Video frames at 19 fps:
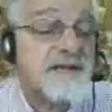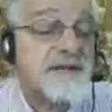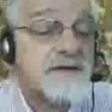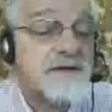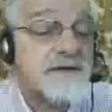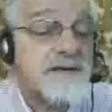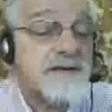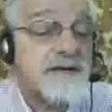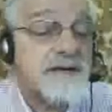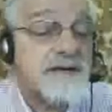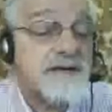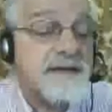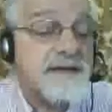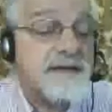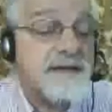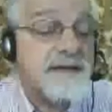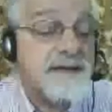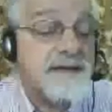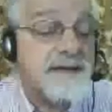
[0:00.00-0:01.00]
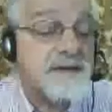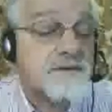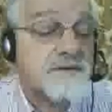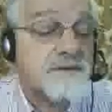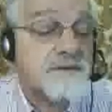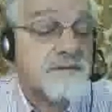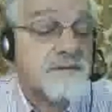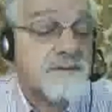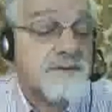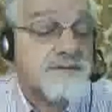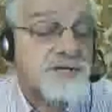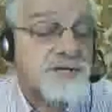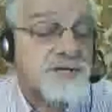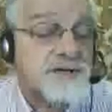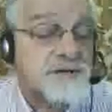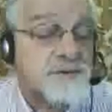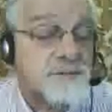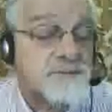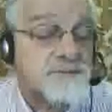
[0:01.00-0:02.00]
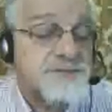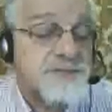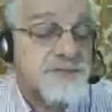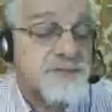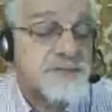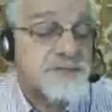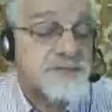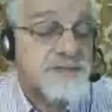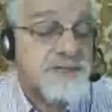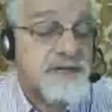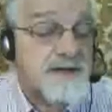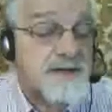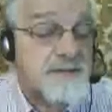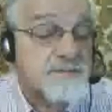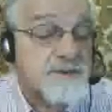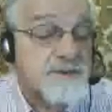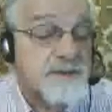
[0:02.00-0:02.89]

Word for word: area in here, which I hope shows up,